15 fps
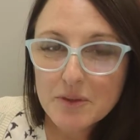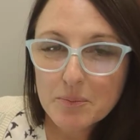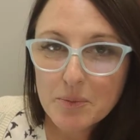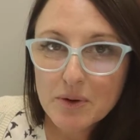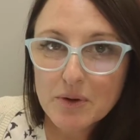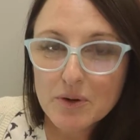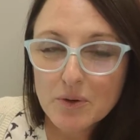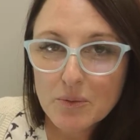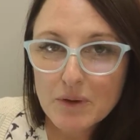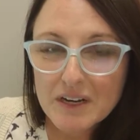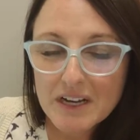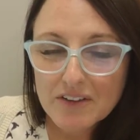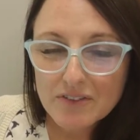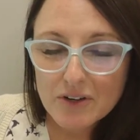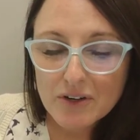the book,
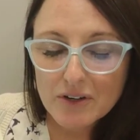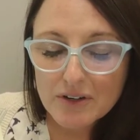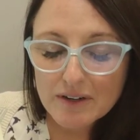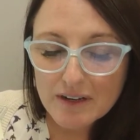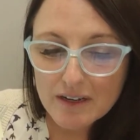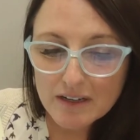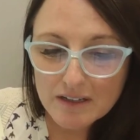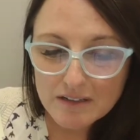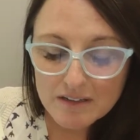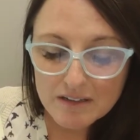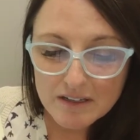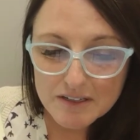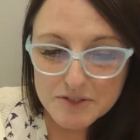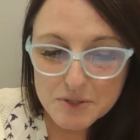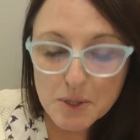whenever
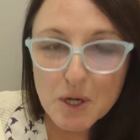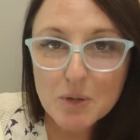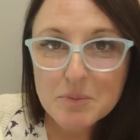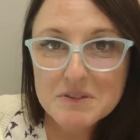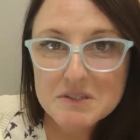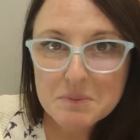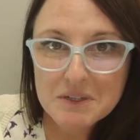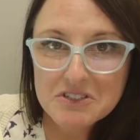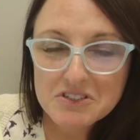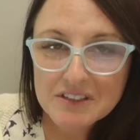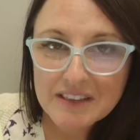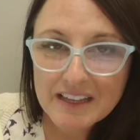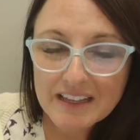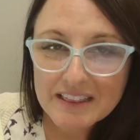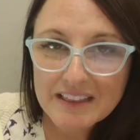a term is
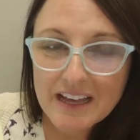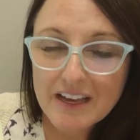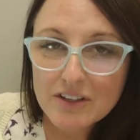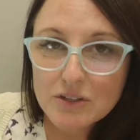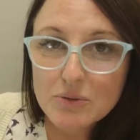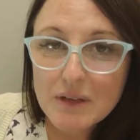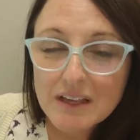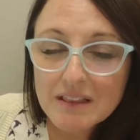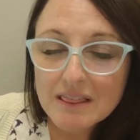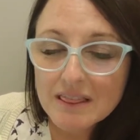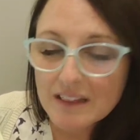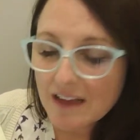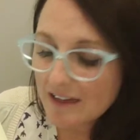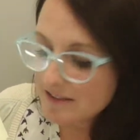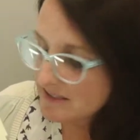mentioned like that, you get
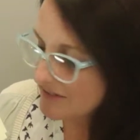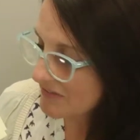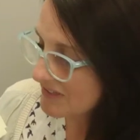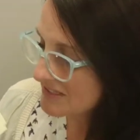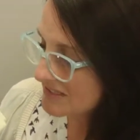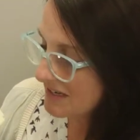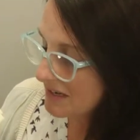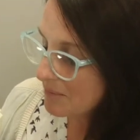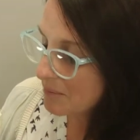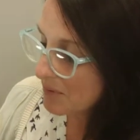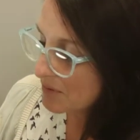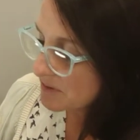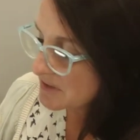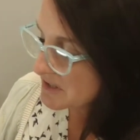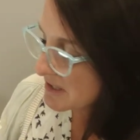lots of
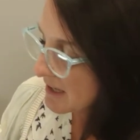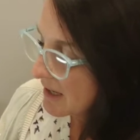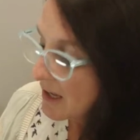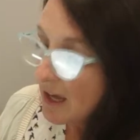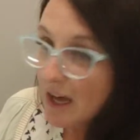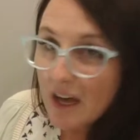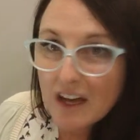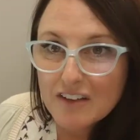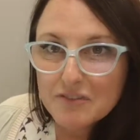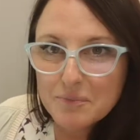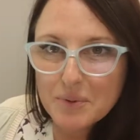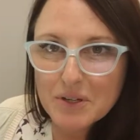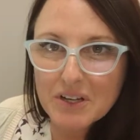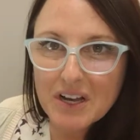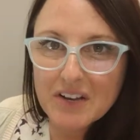examples of
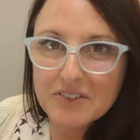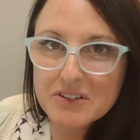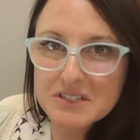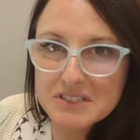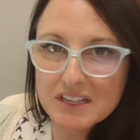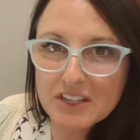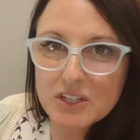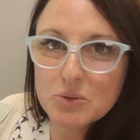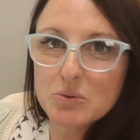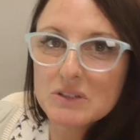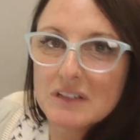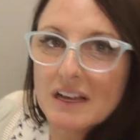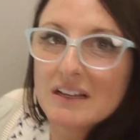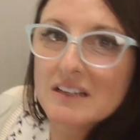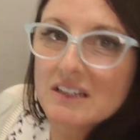book covers that you will
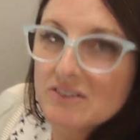likely